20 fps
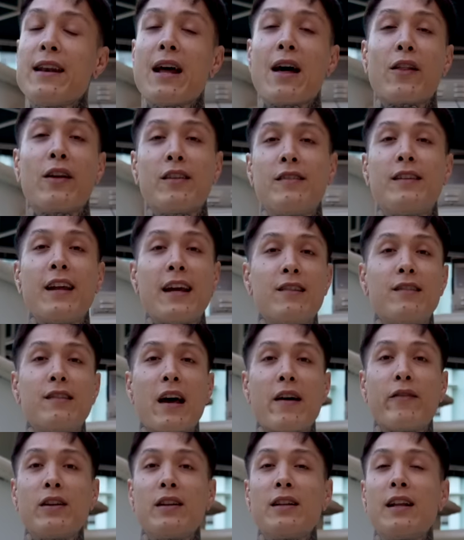Now that it's day
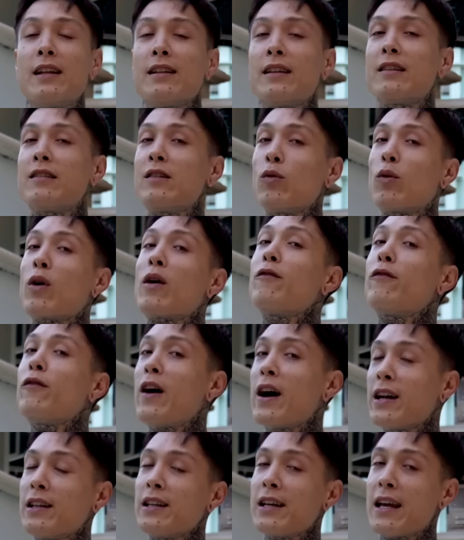7, let's see where I'm
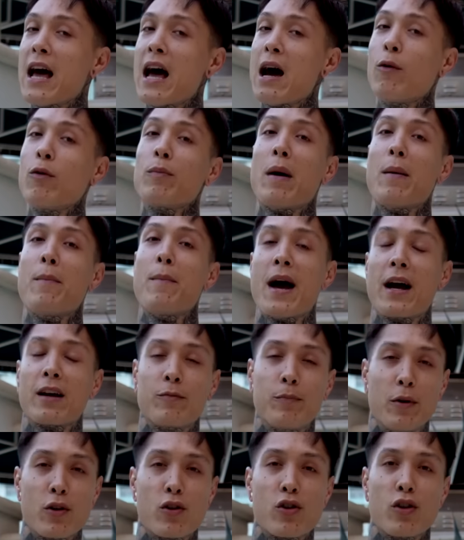finally at with my max
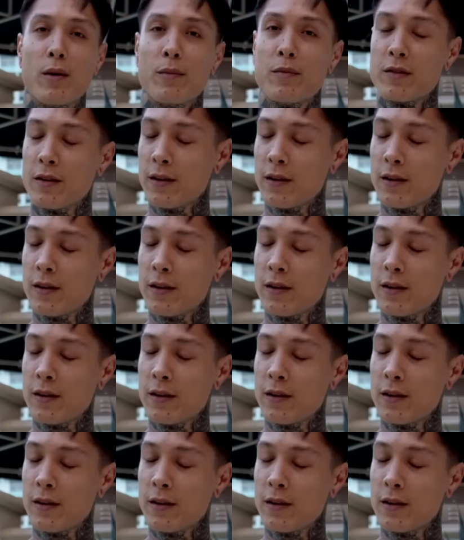push-ups.